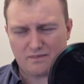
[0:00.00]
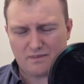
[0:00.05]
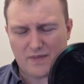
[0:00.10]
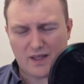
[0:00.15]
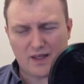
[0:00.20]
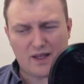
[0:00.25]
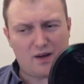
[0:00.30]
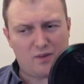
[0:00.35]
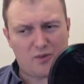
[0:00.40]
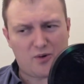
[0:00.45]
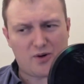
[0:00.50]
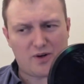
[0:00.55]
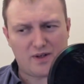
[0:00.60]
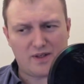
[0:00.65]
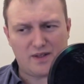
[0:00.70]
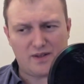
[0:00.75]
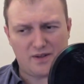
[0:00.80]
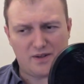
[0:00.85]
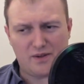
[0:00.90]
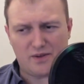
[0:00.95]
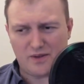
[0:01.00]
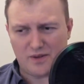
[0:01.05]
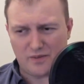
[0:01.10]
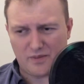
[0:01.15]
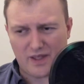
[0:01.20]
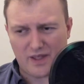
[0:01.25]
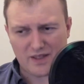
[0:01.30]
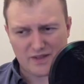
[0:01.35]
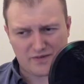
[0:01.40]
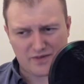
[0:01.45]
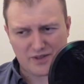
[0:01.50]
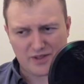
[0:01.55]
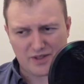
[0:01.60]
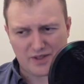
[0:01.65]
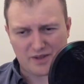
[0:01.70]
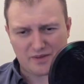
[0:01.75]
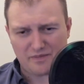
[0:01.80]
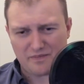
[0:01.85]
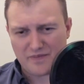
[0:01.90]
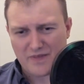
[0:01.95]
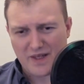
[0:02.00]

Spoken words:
A lot more than YouTube, that's for sure.